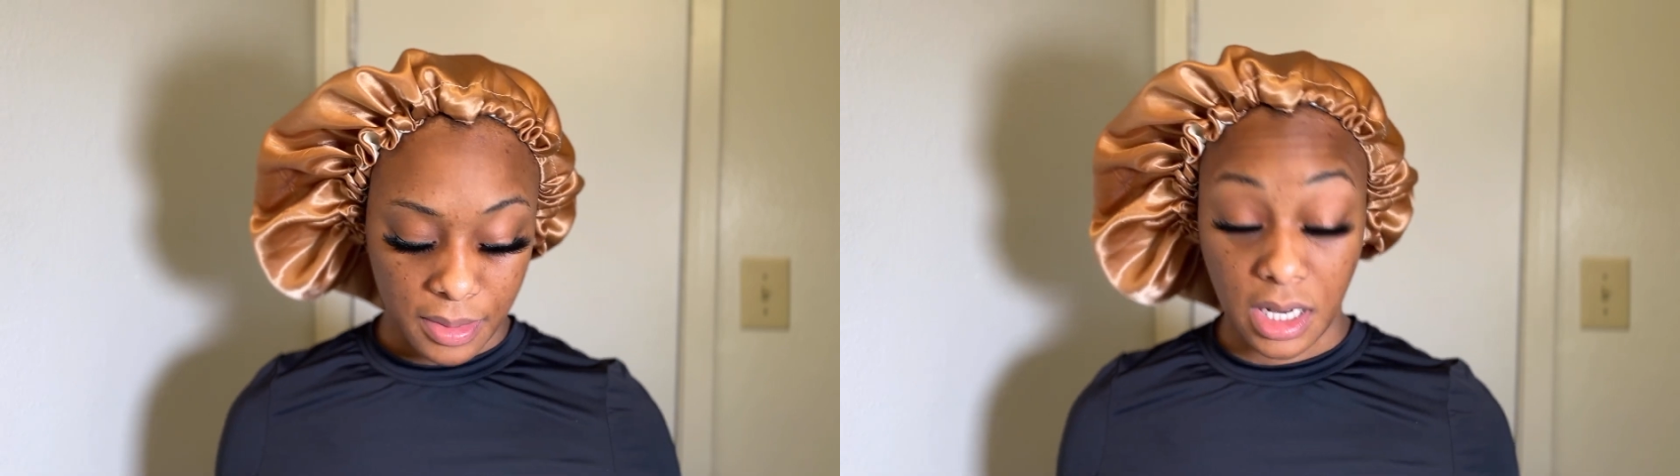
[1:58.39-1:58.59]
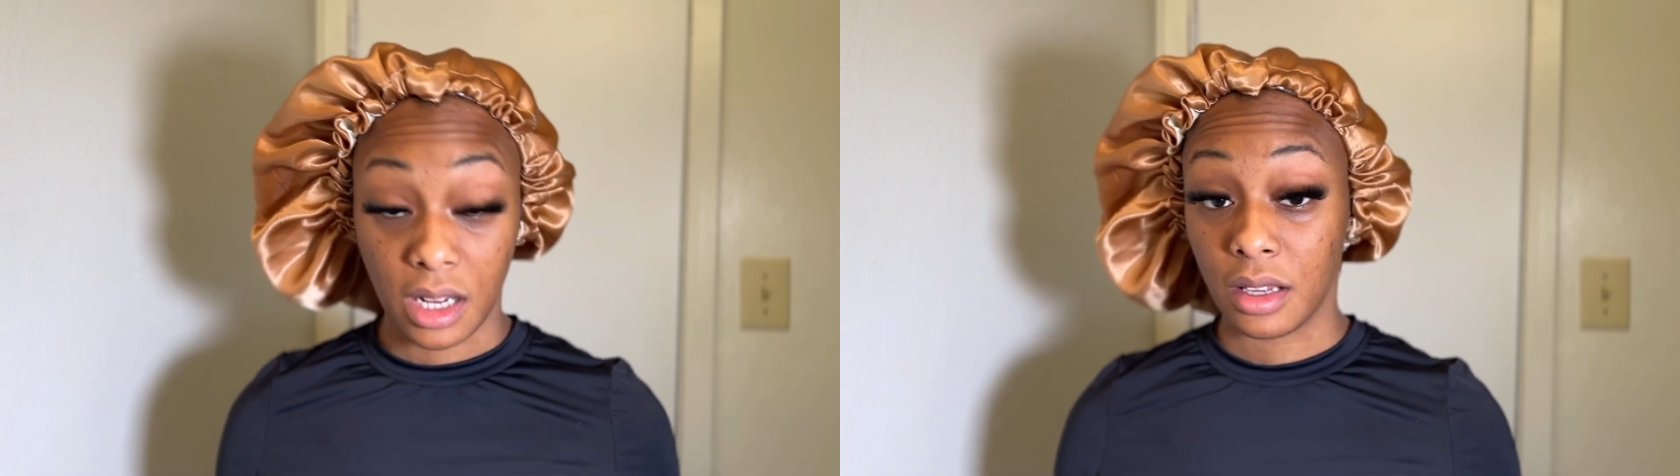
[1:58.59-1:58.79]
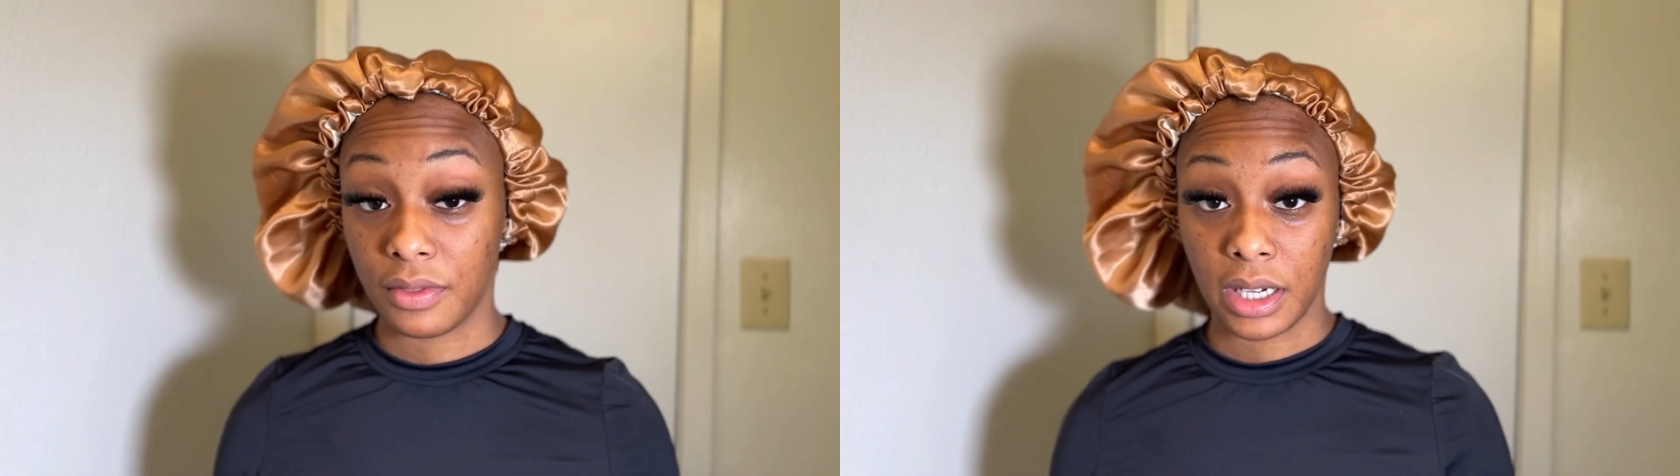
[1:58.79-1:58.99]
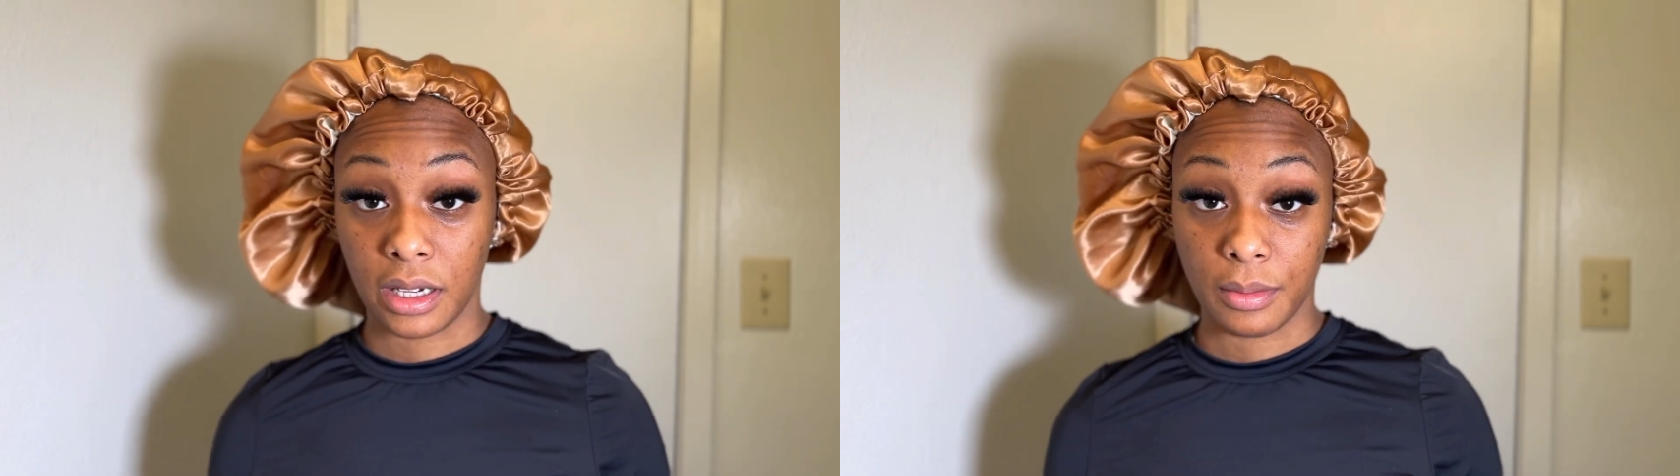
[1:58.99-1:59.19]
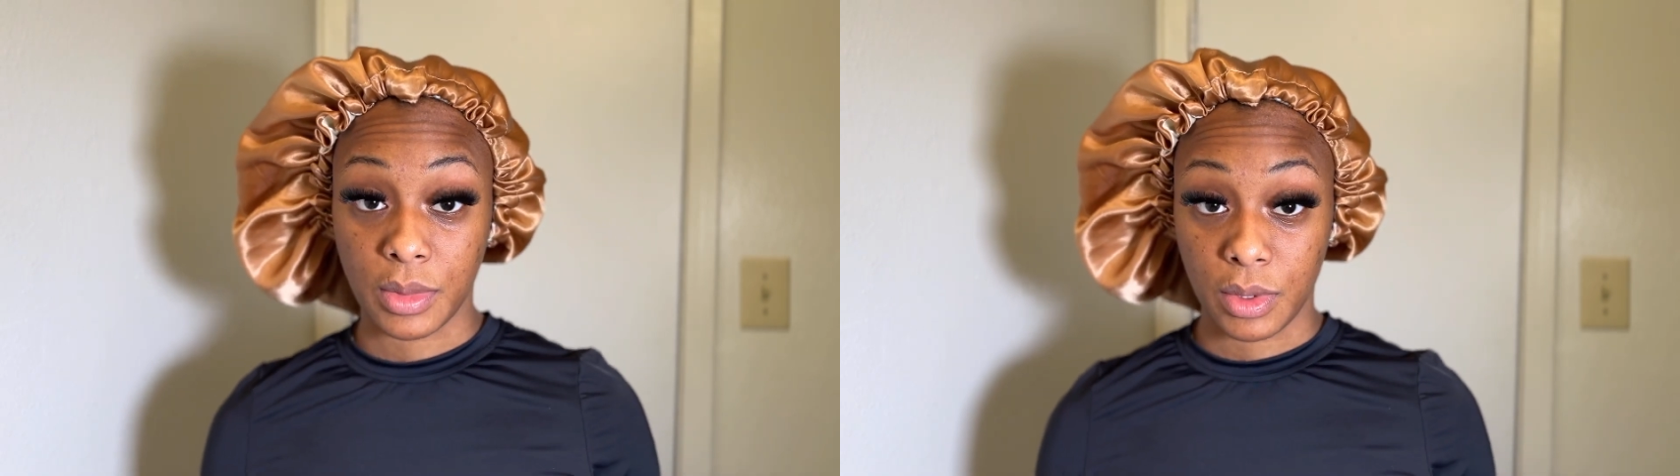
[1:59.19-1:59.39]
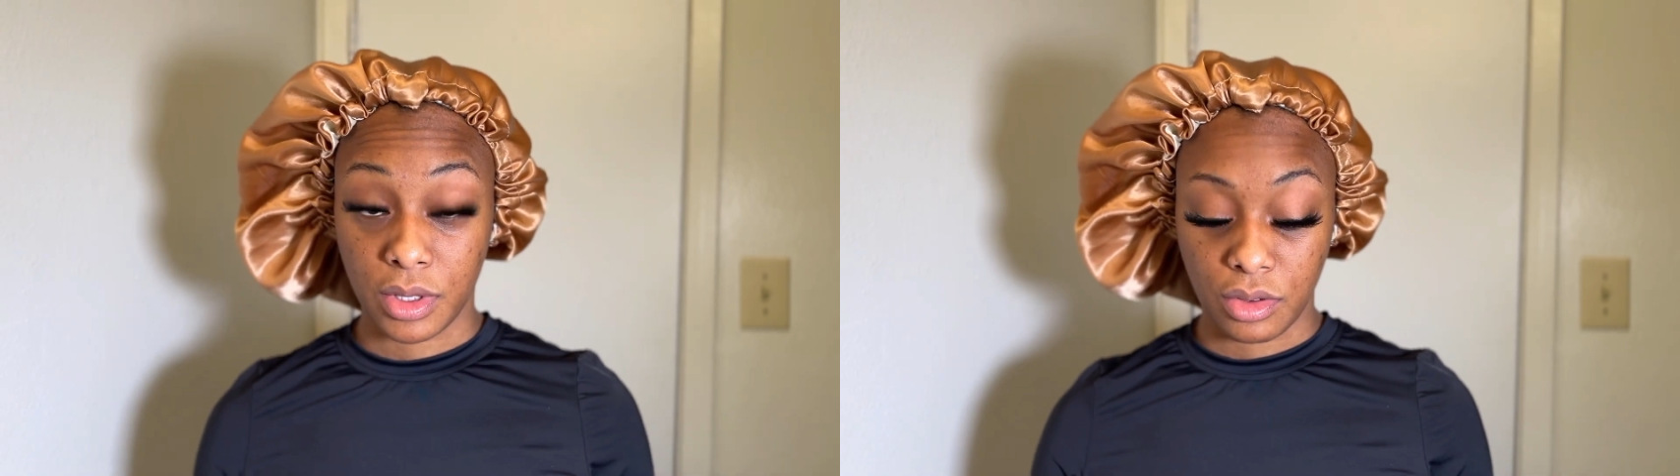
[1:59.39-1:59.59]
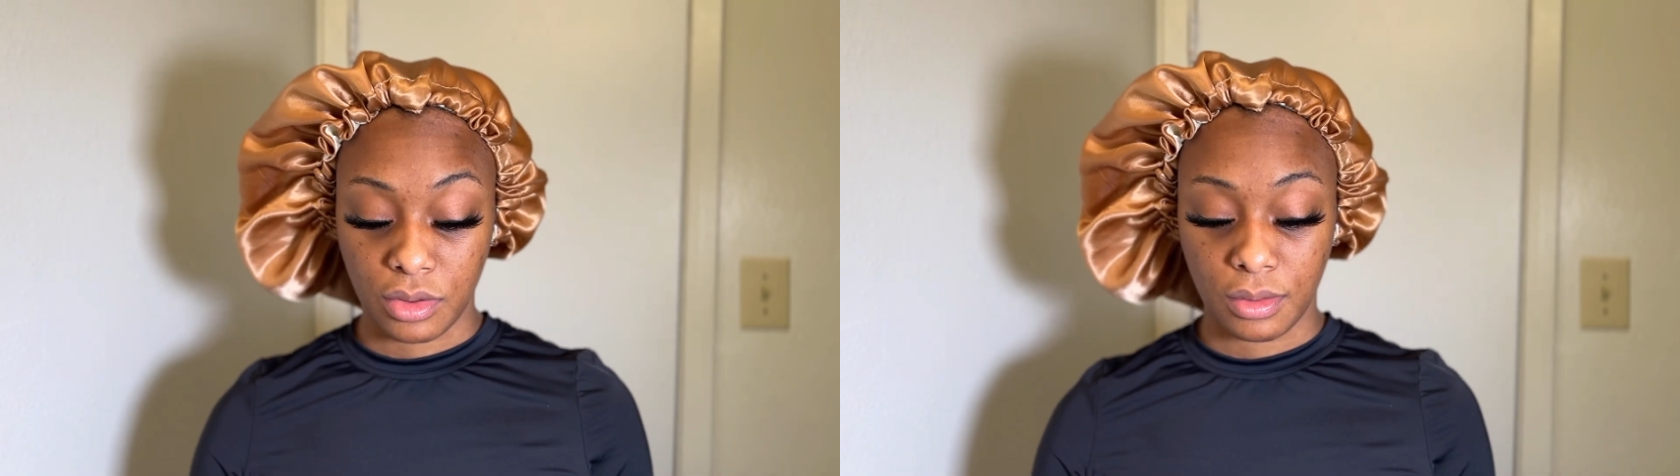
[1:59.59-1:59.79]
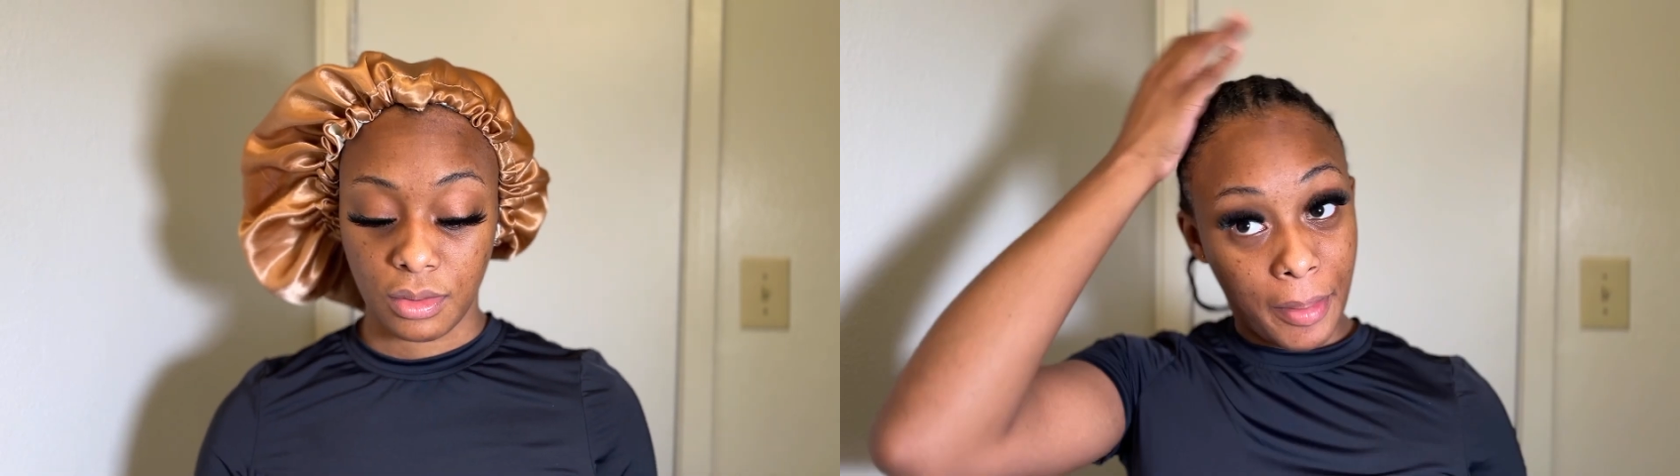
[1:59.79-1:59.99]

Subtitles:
and I love that it comes with two.